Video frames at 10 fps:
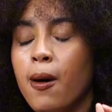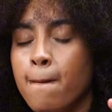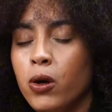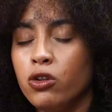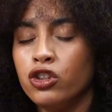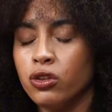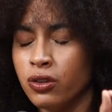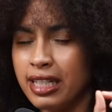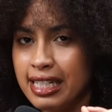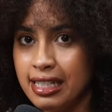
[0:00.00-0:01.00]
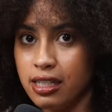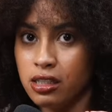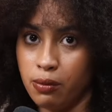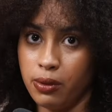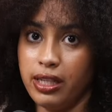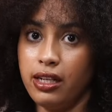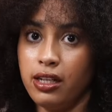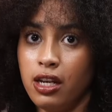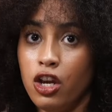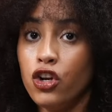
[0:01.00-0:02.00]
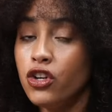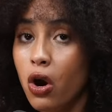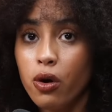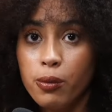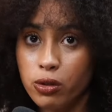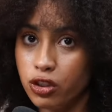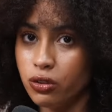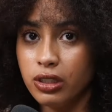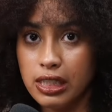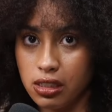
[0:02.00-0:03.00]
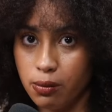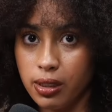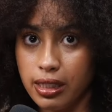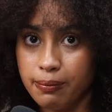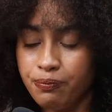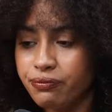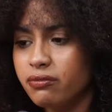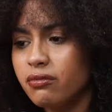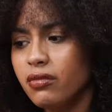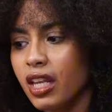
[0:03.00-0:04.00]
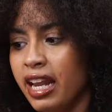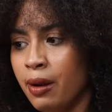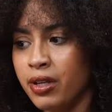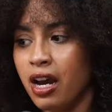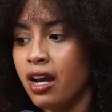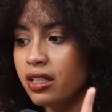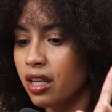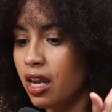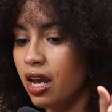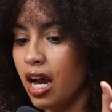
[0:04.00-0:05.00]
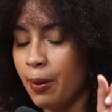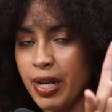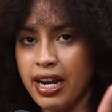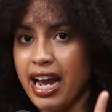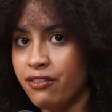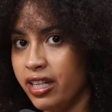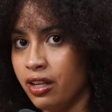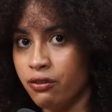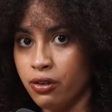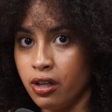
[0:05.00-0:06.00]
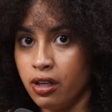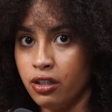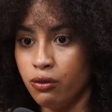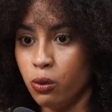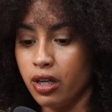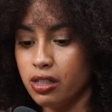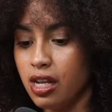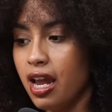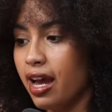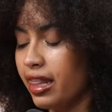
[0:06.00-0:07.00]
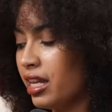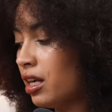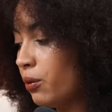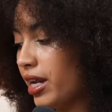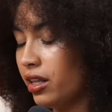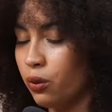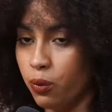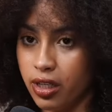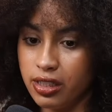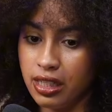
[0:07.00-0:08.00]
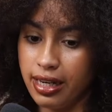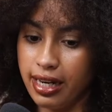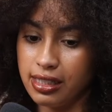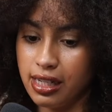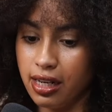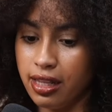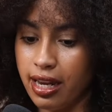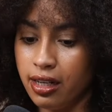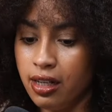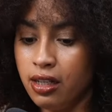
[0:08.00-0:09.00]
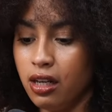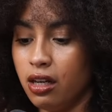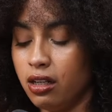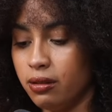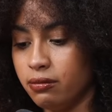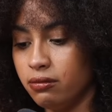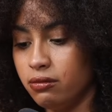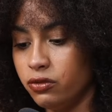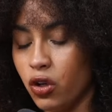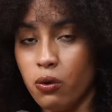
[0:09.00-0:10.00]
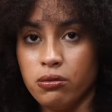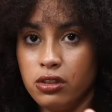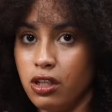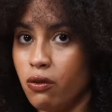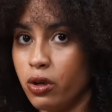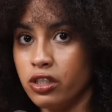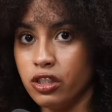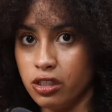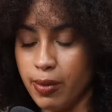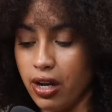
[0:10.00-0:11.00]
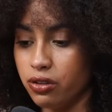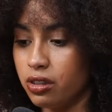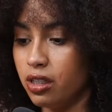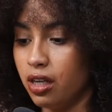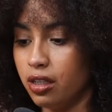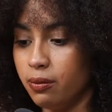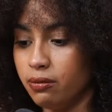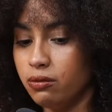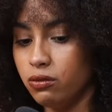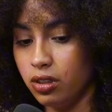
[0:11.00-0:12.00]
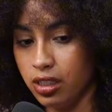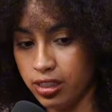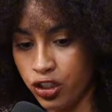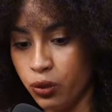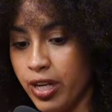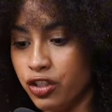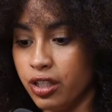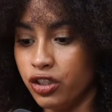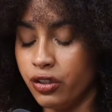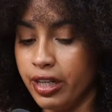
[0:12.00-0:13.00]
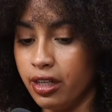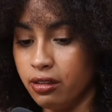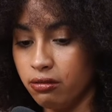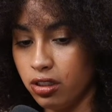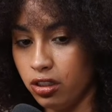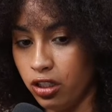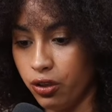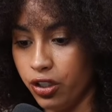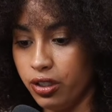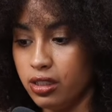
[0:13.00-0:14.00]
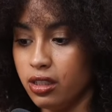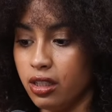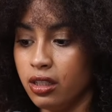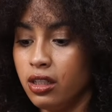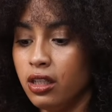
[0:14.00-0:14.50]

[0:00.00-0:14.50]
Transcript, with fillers: emotional discipline no emotional discipline. And I'm not I'm not an advocate for divorce. I think I read in the Word today it said that um, don't divorce your spouse. Um, the situation that you're in, you know, you need to